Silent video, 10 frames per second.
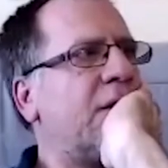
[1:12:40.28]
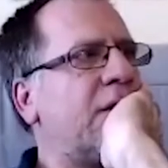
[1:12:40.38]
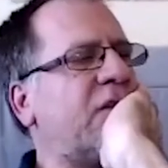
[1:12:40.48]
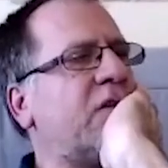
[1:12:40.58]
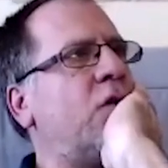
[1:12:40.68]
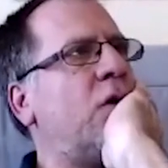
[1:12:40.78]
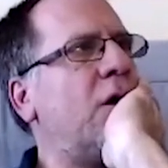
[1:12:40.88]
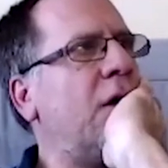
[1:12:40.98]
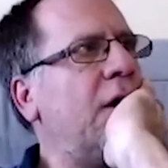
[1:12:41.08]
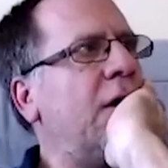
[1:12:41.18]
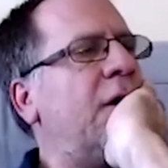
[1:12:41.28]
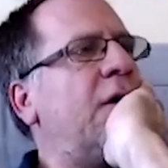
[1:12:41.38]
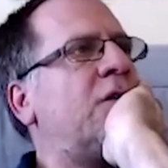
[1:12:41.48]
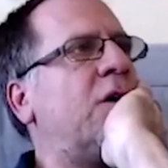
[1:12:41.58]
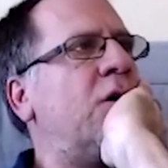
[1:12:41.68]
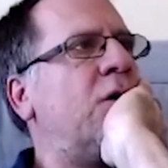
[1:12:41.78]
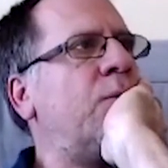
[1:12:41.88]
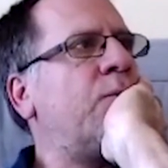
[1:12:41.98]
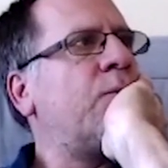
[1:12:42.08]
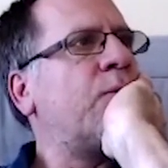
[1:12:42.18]
That's cool. So,
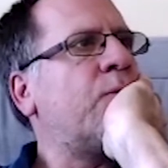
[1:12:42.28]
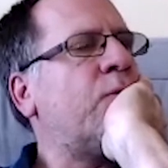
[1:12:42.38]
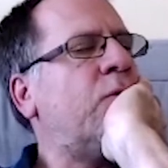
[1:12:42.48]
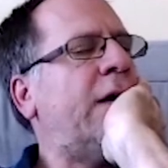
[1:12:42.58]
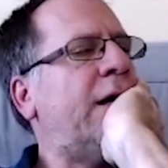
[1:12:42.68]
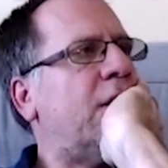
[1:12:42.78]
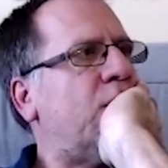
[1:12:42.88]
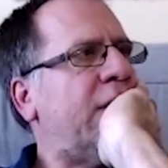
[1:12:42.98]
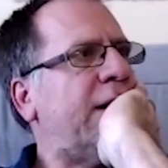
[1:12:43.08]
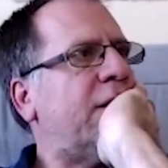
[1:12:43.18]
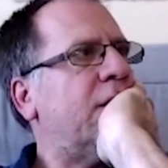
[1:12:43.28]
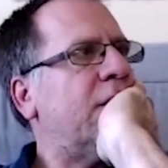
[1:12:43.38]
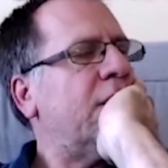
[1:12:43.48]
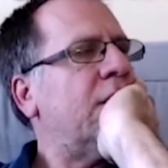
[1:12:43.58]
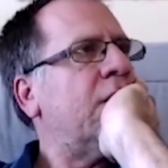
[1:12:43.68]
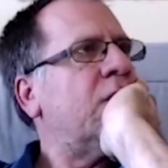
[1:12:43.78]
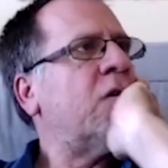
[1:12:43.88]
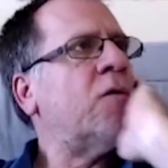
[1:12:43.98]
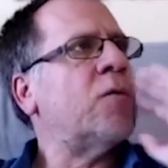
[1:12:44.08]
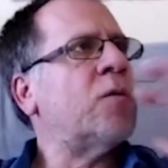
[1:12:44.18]
right, right.
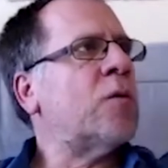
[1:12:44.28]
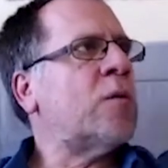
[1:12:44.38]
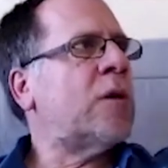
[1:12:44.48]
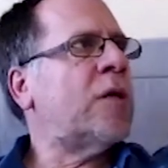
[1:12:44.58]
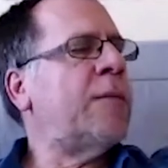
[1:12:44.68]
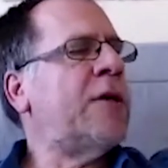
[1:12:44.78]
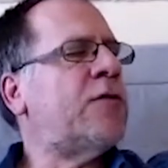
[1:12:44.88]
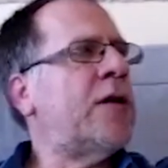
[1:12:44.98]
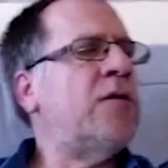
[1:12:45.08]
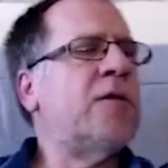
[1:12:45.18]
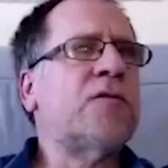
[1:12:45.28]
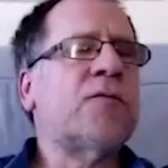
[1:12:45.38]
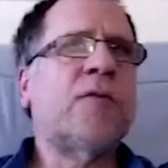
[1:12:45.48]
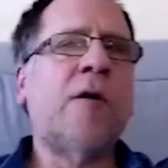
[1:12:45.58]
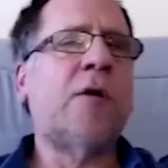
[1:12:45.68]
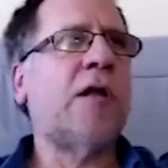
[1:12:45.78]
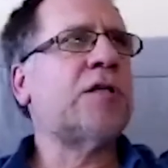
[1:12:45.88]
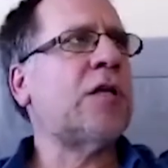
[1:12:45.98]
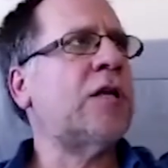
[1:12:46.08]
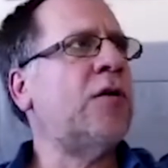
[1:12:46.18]
So let me try and do this
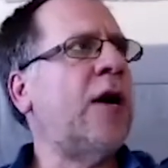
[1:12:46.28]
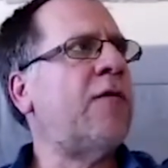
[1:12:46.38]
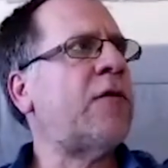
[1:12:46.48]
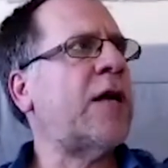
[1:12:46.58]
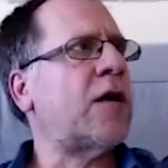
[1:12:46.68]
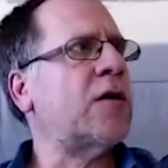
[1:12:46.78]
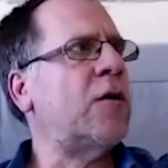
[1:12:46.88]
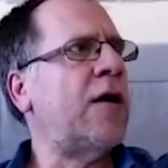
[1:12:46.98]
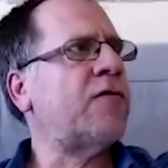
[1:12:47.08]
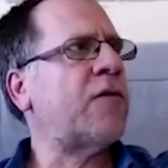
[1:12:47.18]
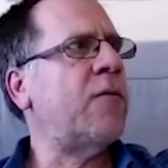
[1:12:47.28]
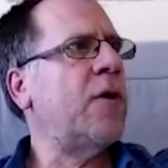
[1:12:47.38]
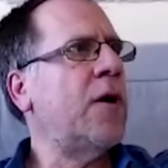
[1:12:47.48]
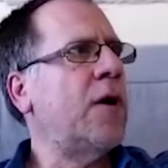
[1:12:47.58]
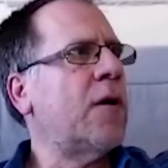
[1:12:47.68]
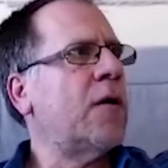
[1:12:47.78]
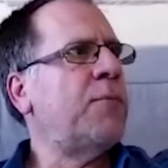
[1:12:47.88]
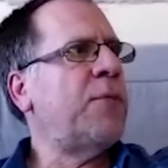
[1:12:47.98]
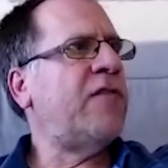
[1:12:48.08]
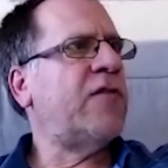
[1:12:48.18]
phenomenologically. You have like, you have some
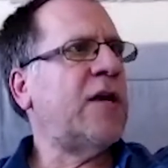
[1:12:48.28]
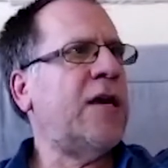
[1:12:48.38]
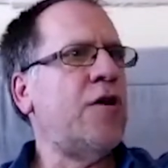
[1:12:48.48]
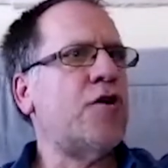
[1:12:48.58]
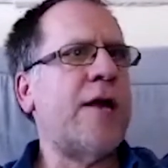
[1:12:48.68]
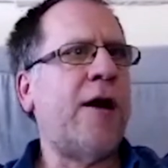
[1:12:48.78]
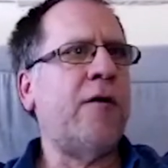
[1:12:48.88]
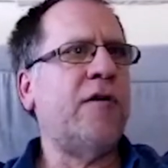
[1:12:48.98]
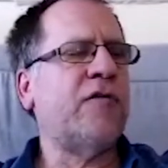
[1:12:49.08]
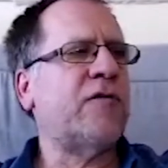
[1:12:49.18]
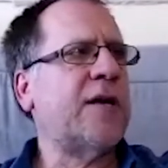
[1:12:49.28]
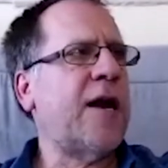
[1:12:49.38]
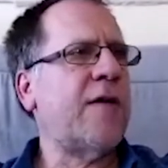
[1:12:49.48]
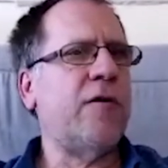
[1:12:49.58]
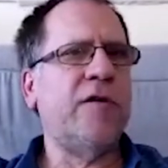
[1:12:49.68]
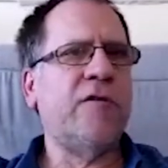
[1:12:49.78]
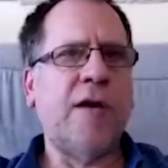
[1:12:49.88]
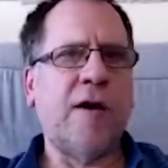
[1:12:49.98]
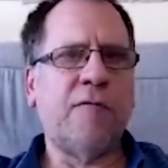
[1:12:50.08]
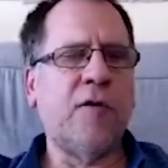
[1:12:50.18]
basic here nowness, togetherness,
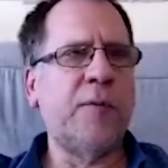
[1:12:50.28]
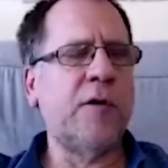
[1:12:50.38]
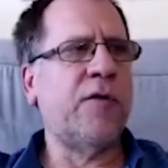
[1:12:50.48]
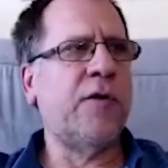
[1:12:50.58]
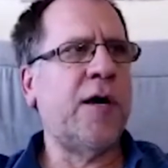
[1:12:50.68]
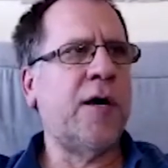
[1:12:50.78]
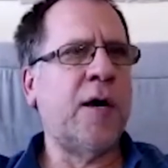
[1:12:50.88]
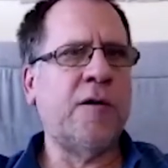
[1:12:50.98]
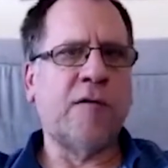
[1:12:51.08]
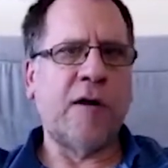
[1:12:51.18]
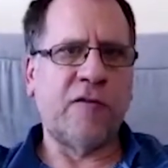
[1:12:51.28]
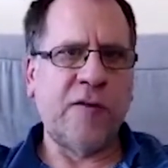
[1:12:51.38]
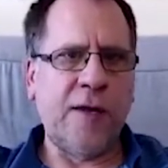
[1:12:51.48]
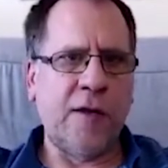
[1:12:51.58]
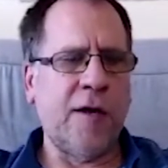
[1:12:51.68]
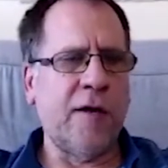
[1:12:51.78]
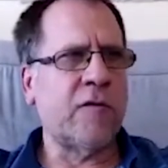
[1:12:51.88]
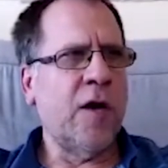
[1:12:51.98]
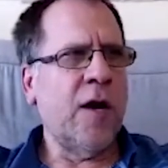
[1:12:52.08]
the adverbial thing, and you've got salience,